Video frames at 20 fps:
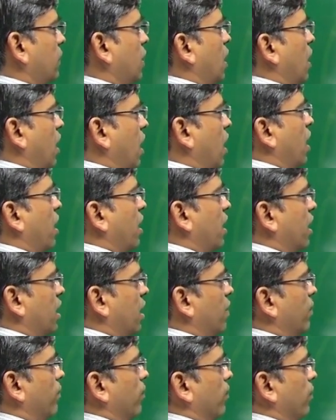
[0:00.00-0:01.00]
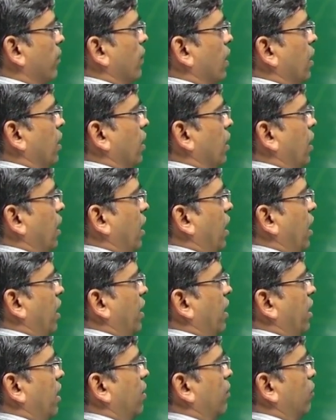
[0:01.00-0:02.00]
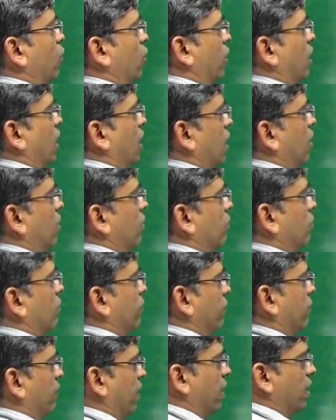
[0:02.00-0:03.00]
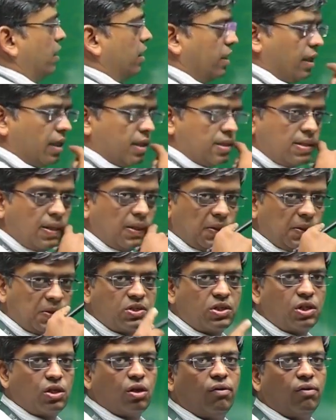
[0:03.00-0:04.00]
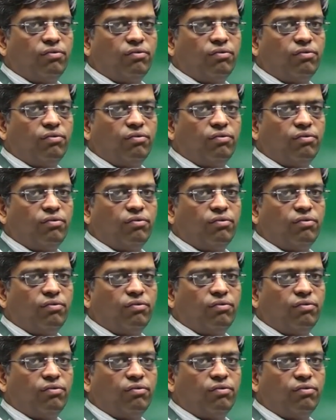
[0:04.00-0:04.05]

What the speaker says: Arnica montana, when there is a history of